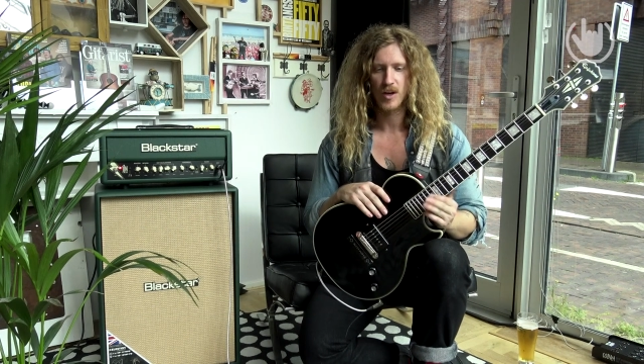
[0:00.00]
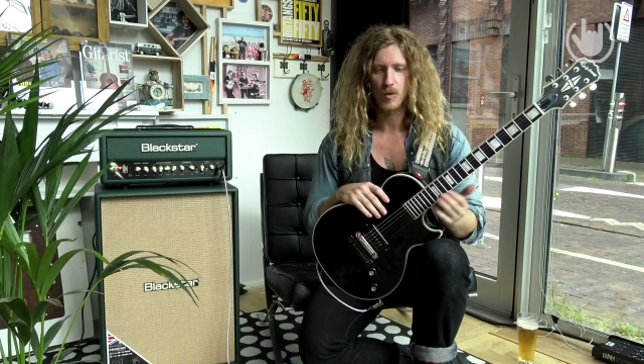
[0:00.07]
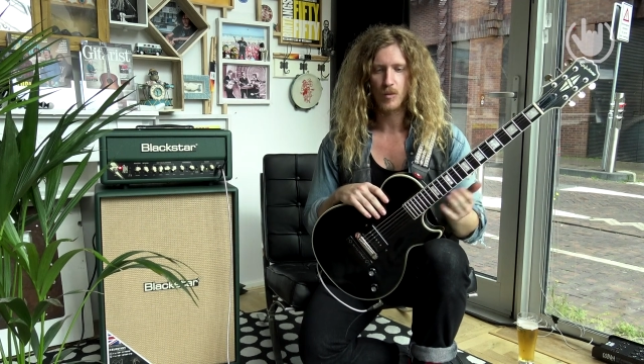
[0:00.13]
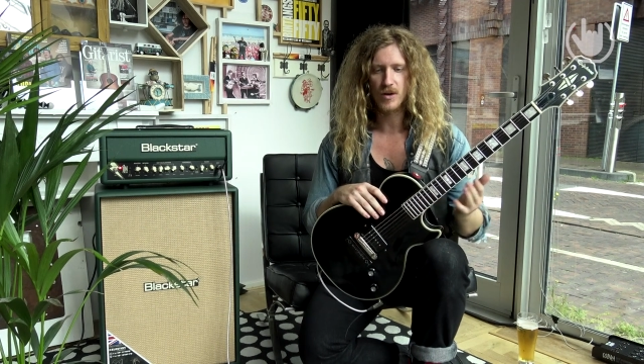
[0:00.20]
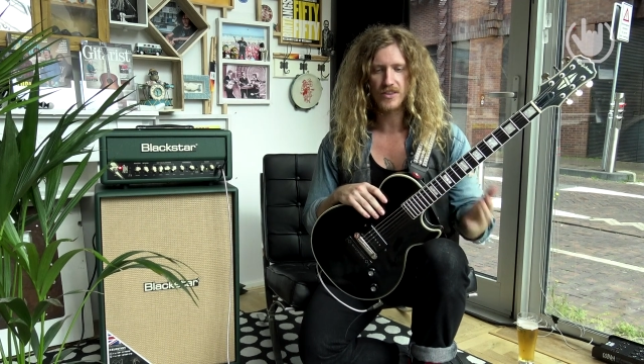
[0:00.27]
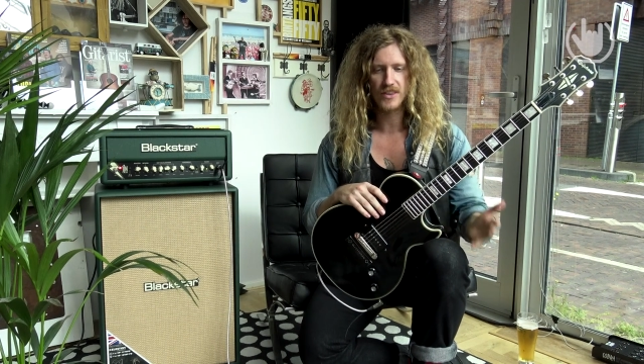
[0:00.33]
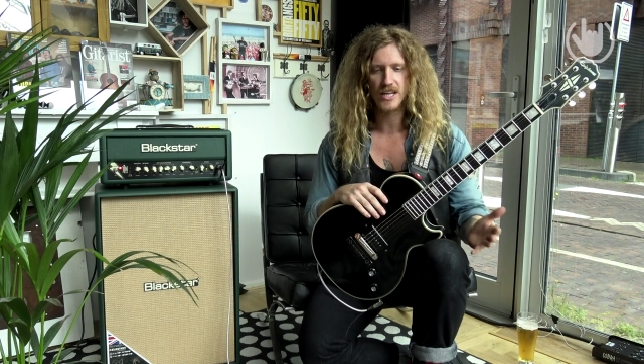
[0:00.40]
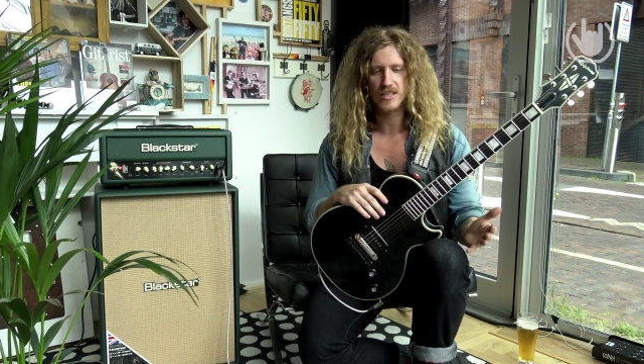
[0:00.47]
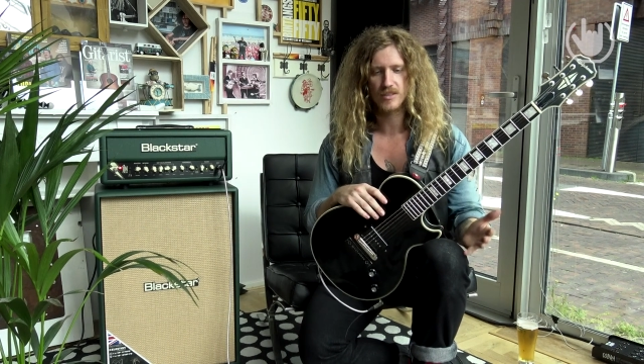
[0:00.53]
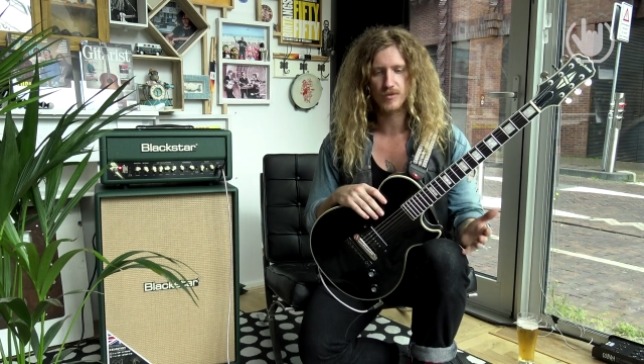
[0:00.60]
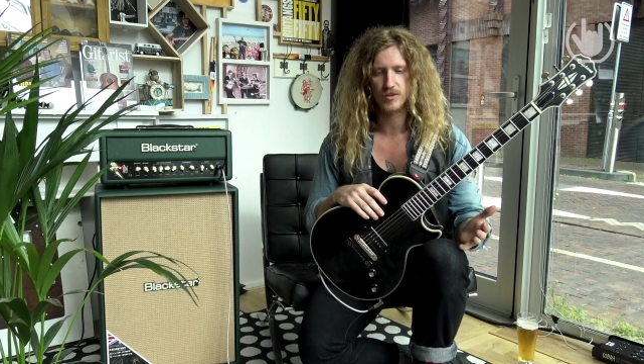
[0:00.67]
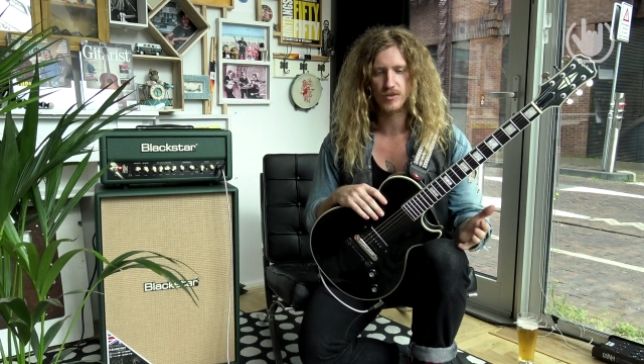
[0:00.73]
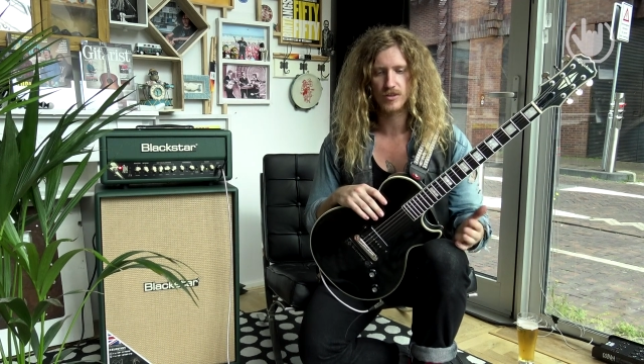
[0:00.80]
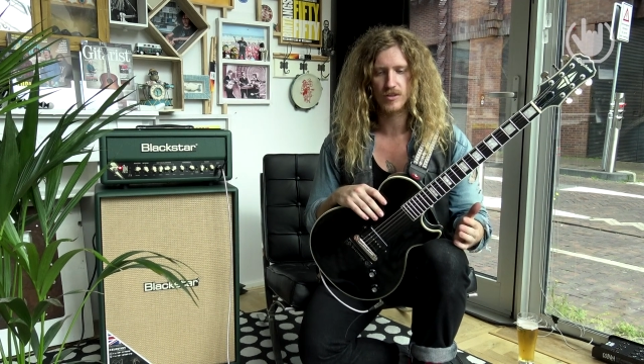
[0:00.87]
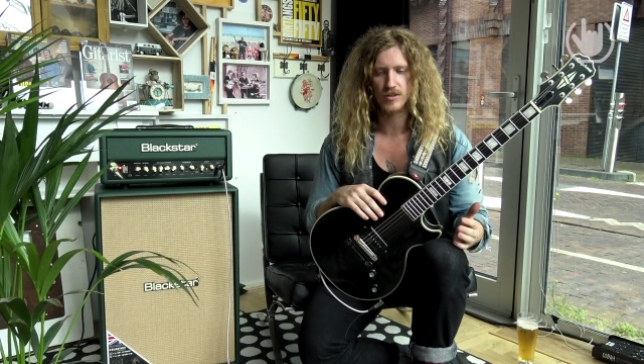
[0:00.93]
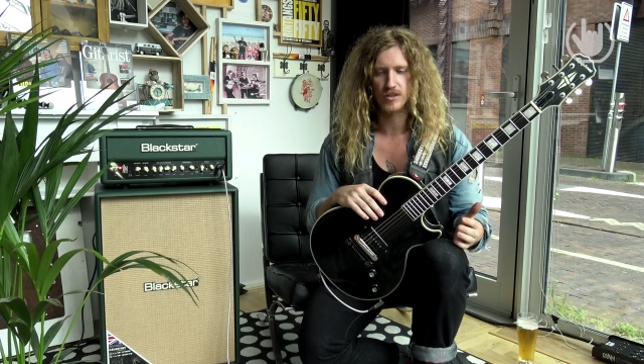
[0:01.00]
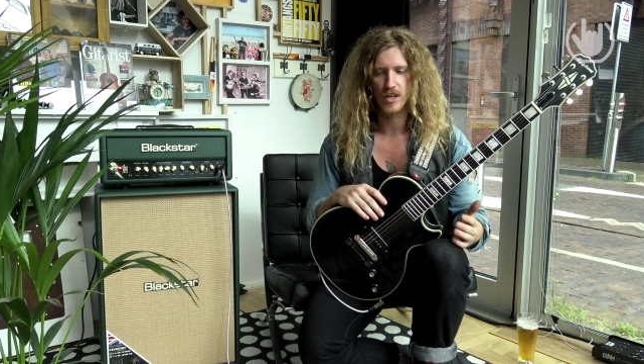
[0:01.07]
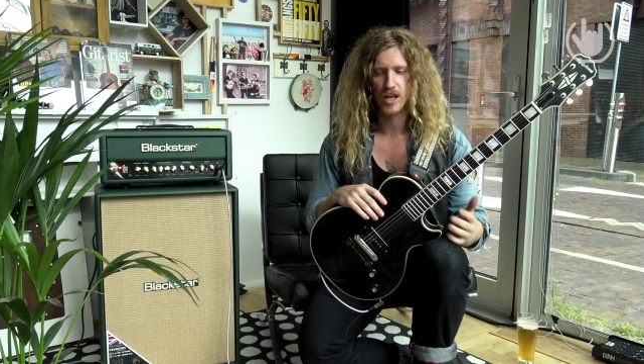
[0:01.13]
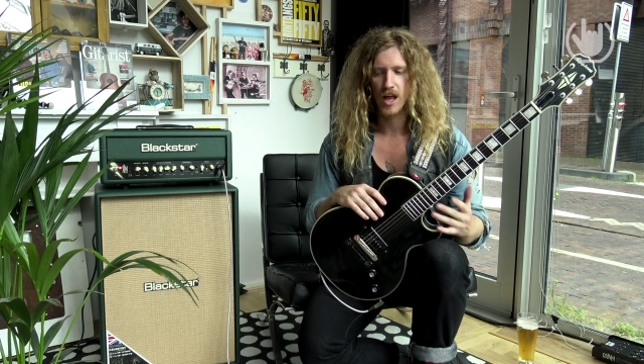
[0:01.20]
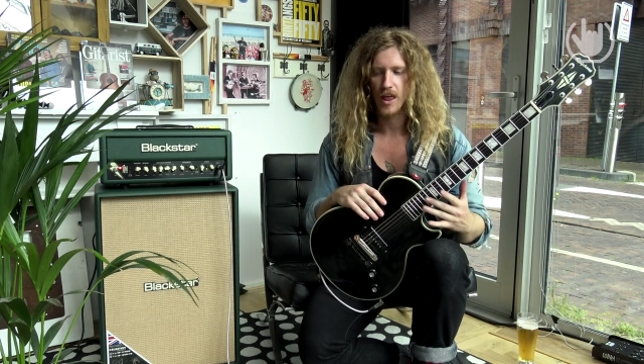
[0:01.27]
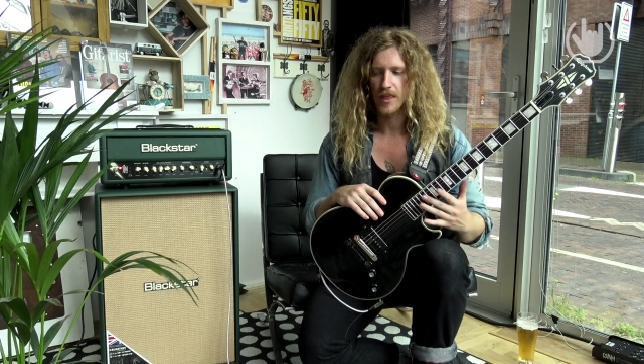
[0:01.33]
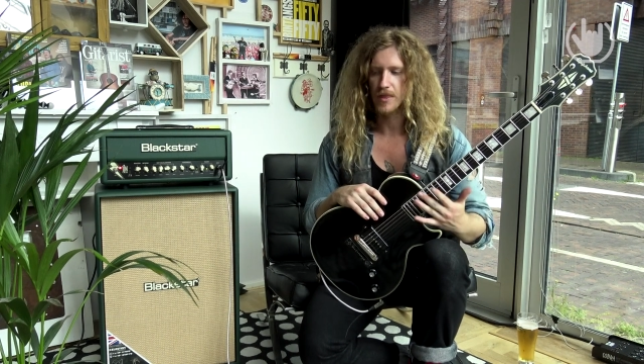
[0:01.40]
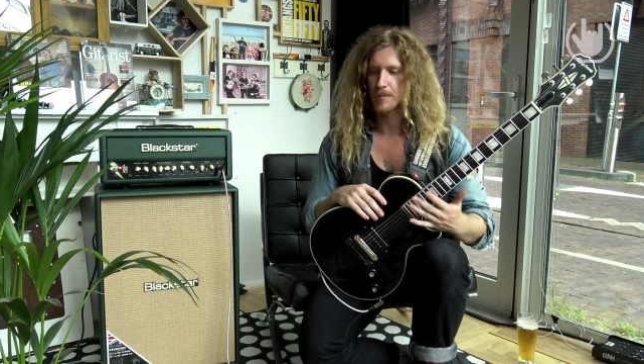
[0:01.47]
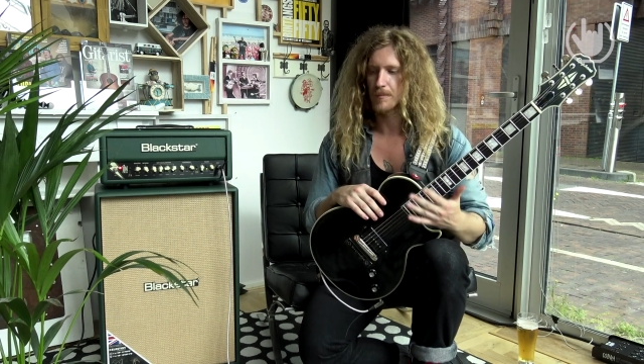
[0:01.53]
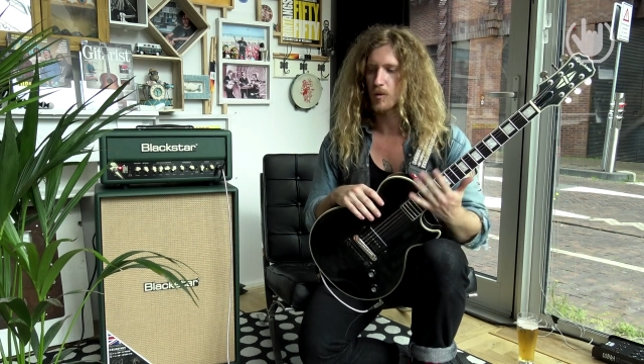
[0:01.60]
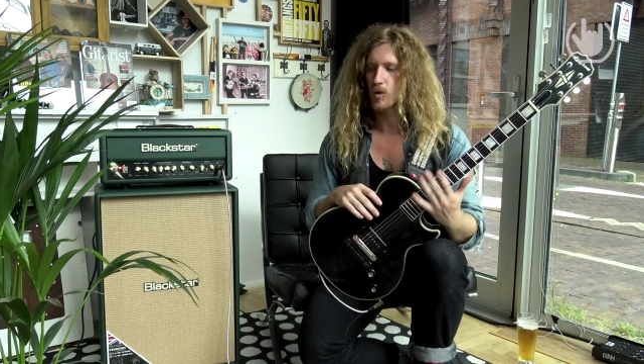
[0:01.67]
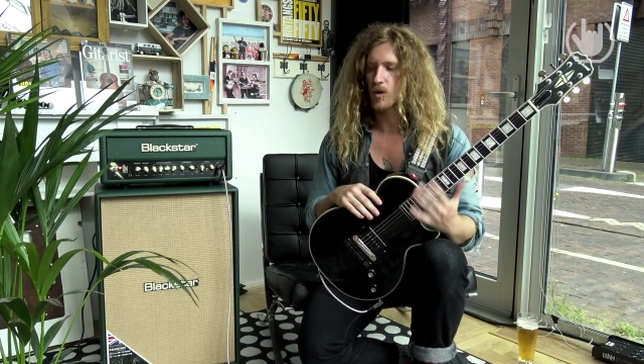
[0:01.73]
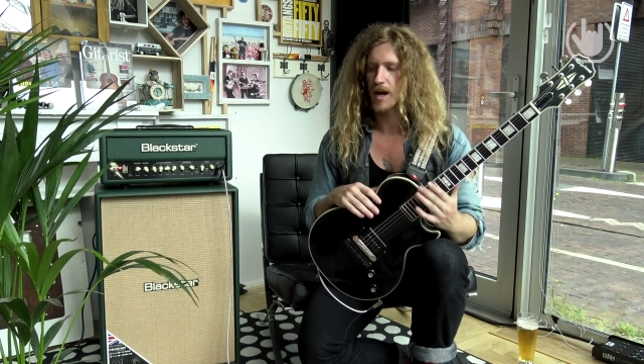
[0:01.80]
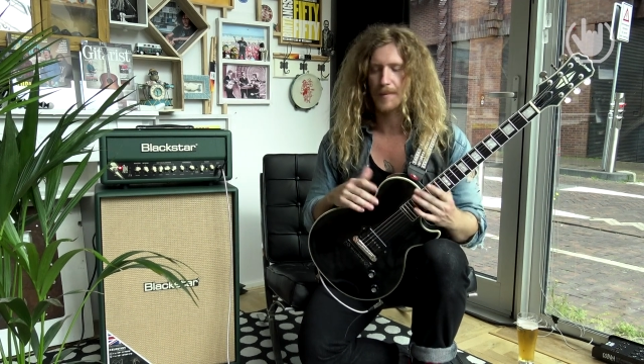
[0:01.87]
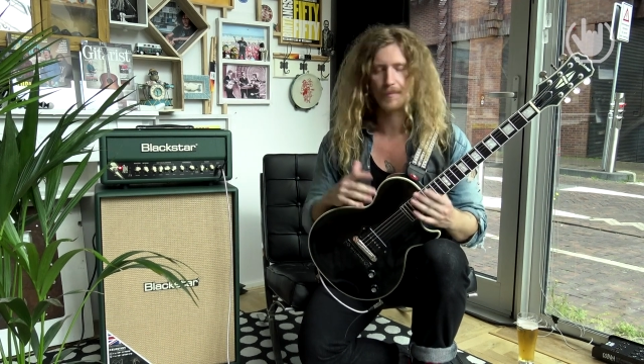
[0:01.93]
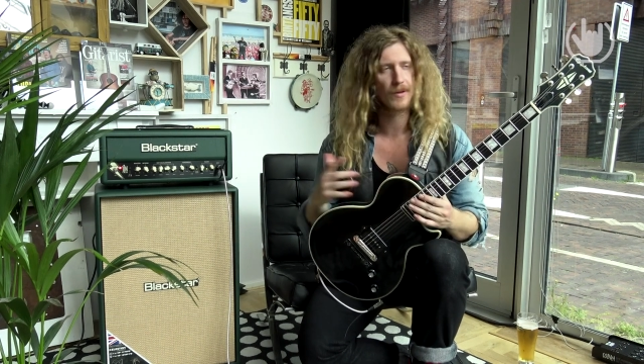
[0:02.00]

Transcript: one thing's for certain, the more I